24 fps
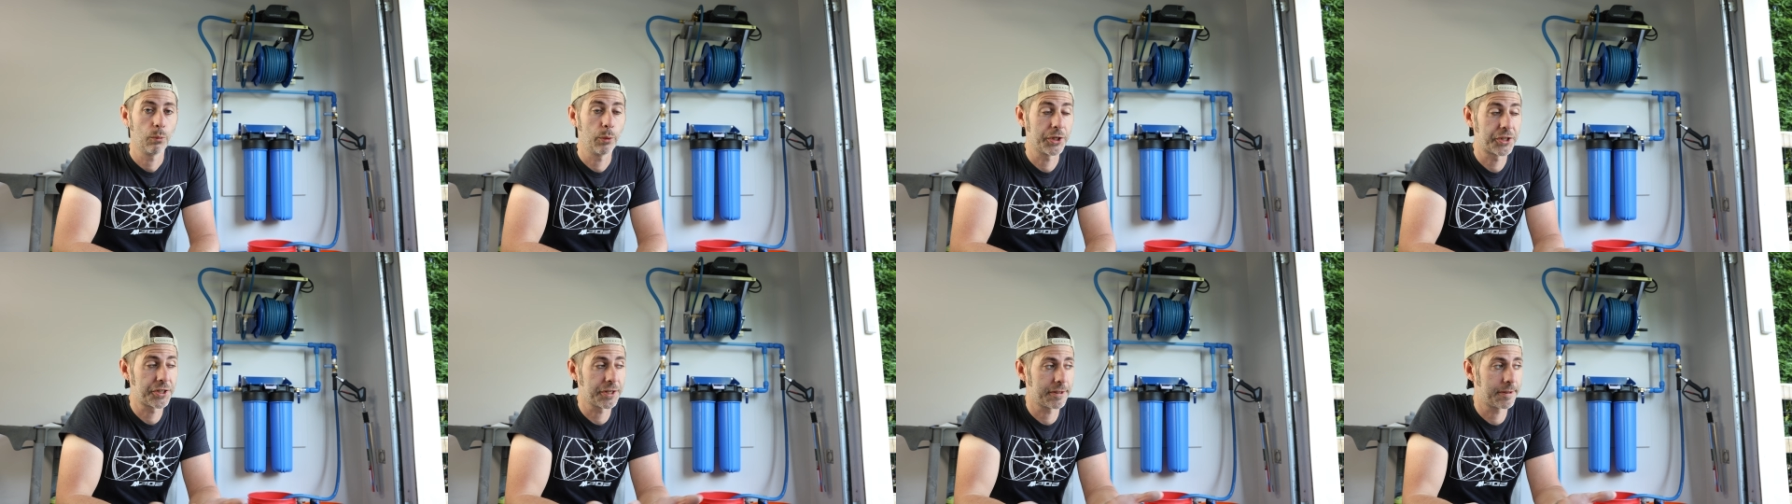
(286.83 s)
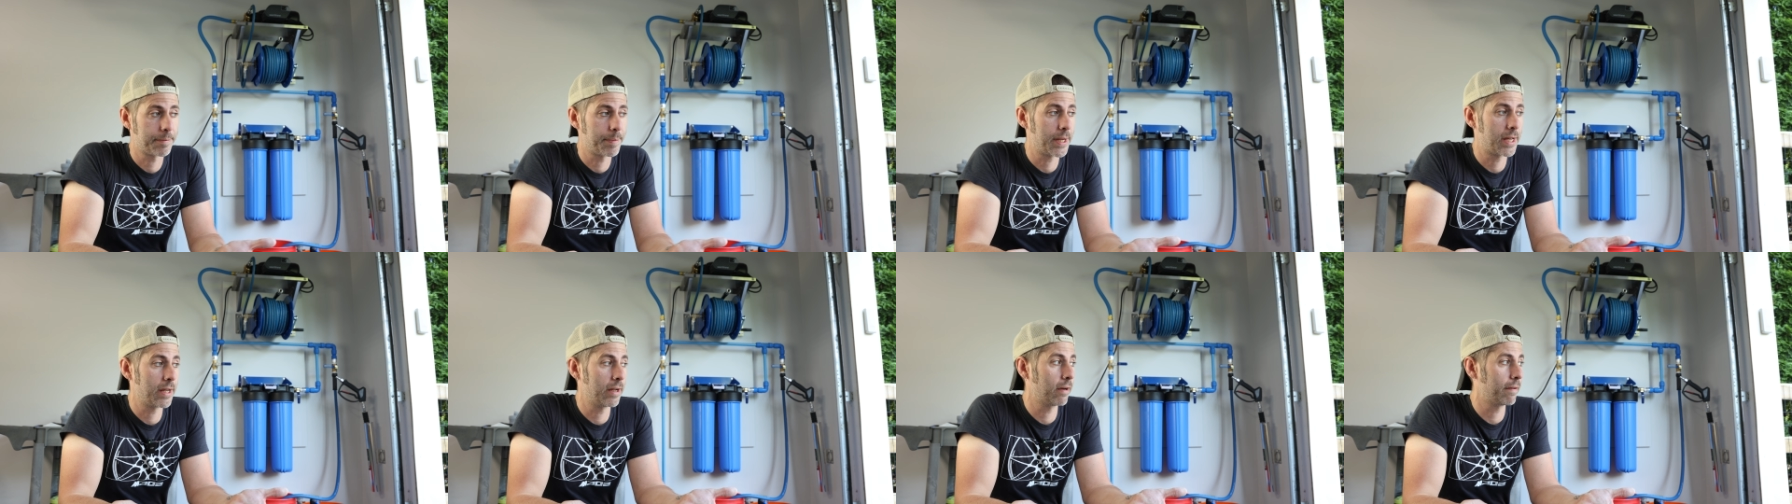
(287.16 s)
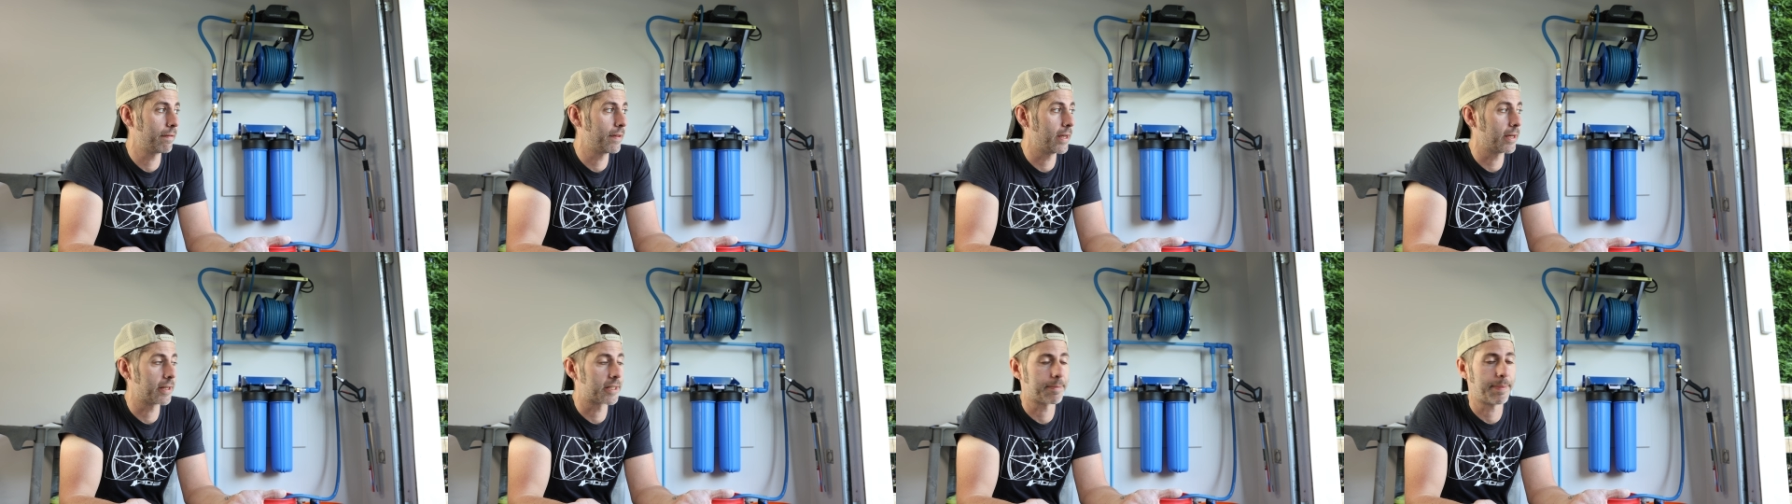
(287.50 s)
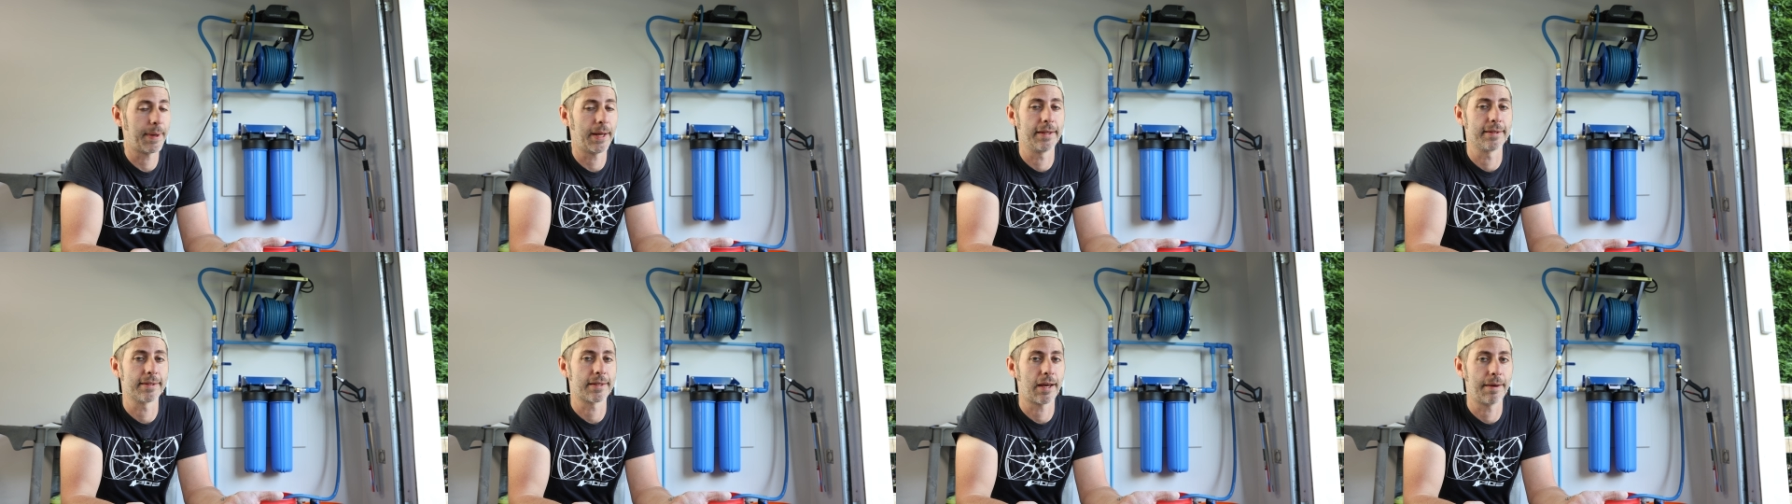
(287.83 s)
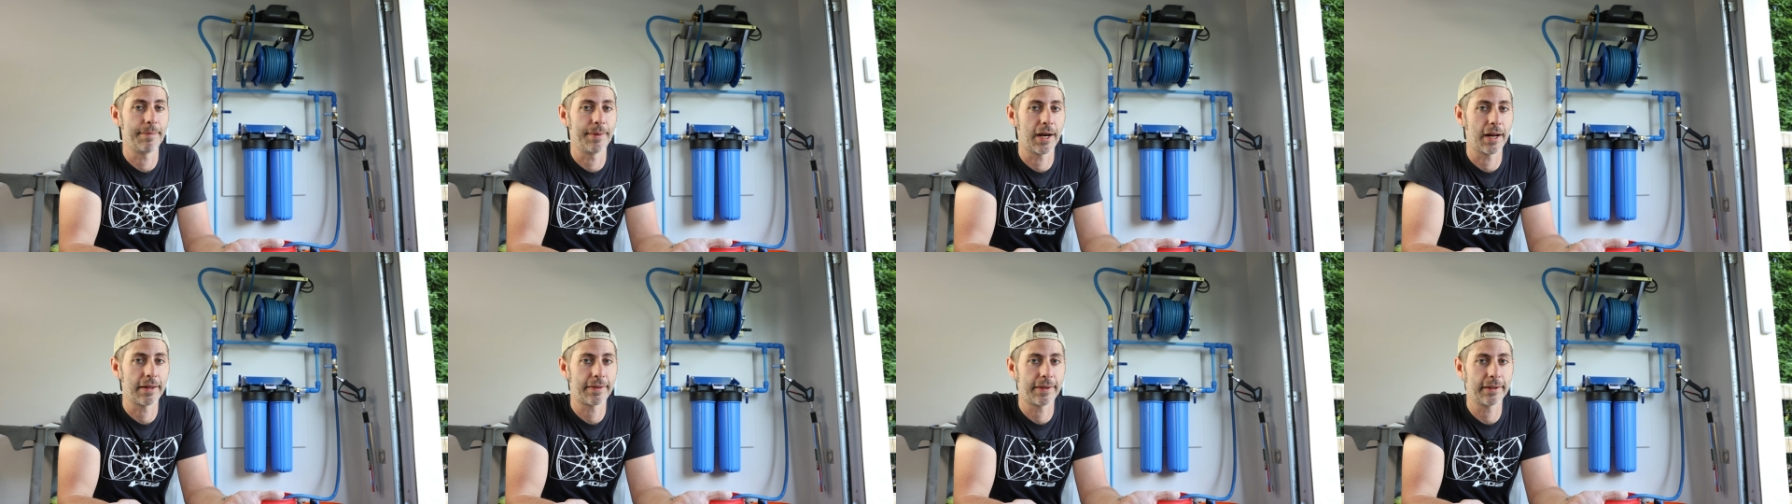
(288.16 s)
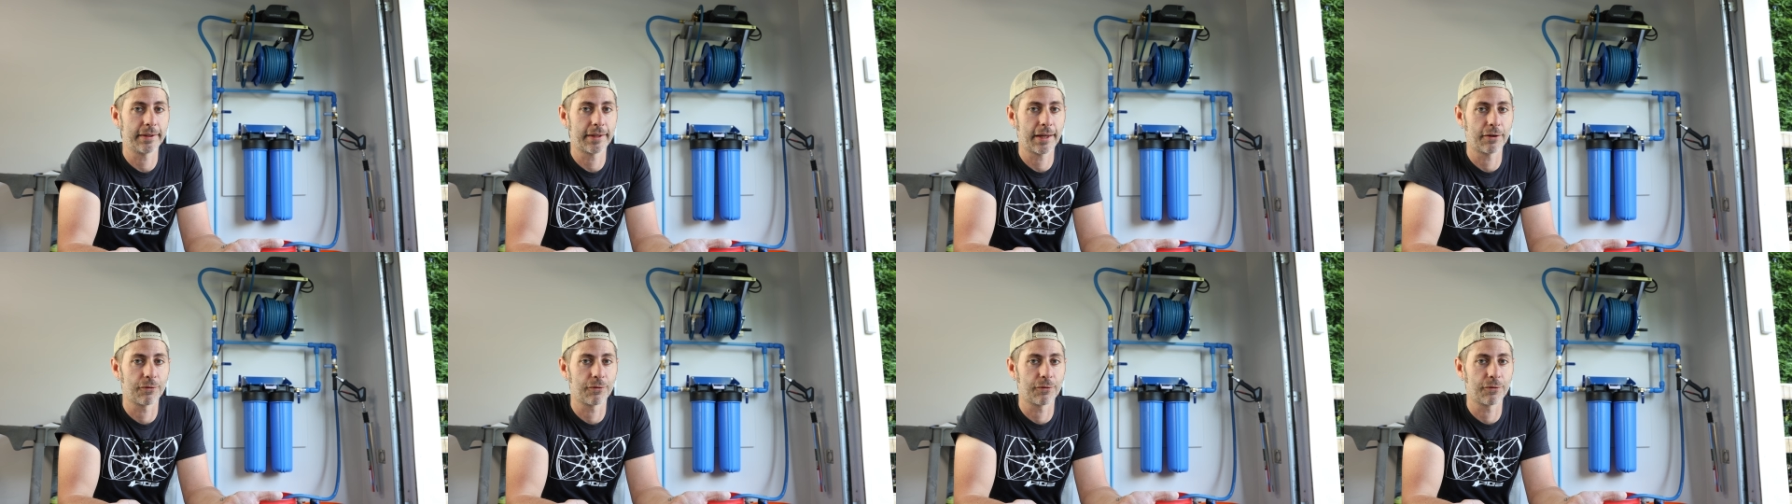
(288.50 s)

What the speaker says: Which, speaking of the expense, I mean, I think